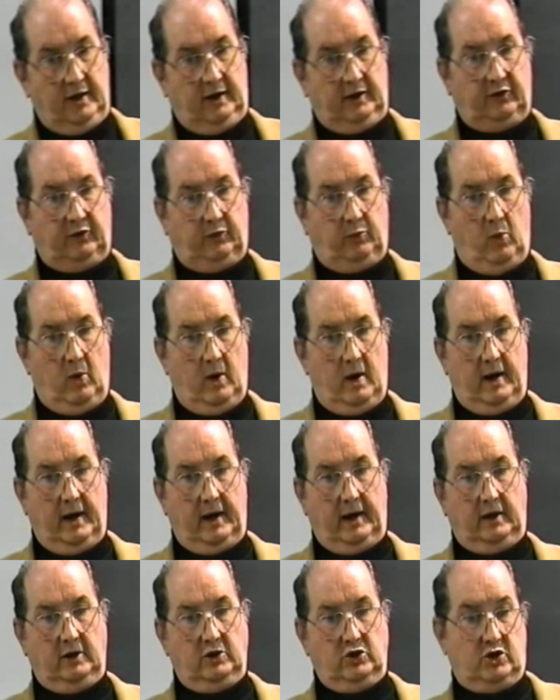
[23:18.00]
That's
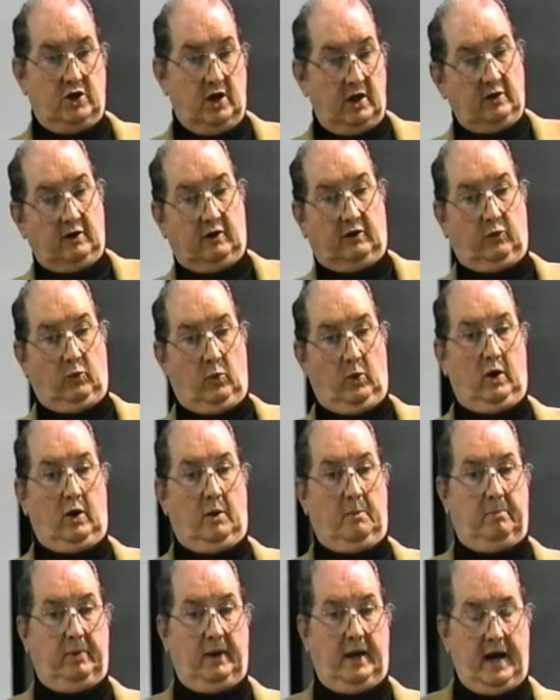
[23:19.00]
why judges
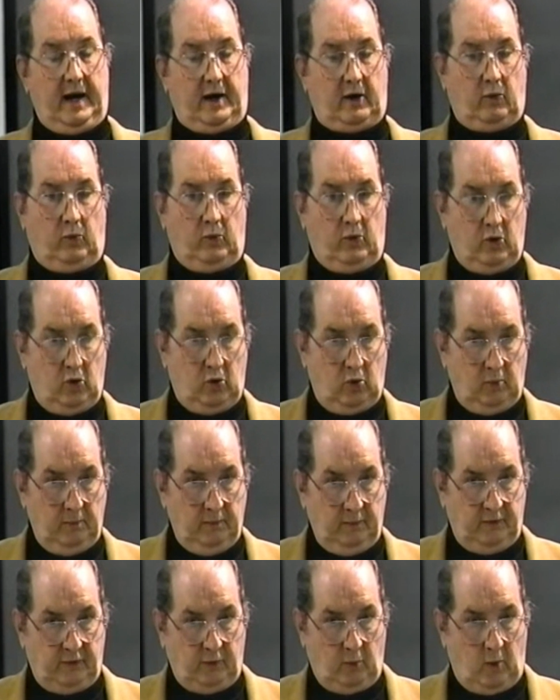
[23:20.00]
wear black
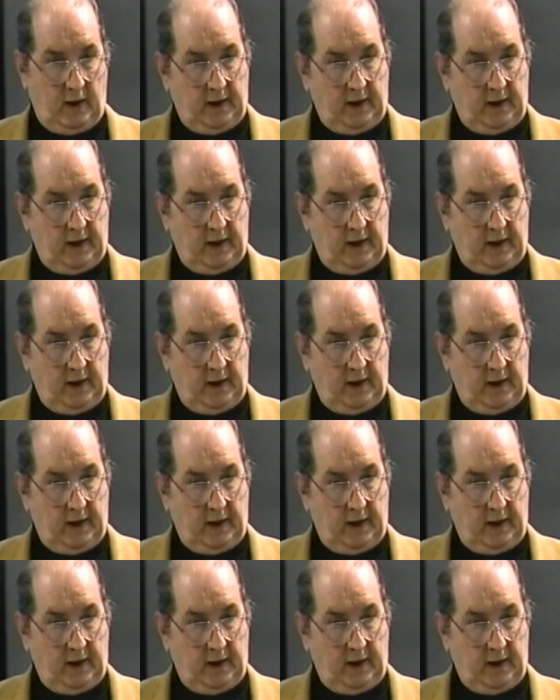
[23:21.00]
robes.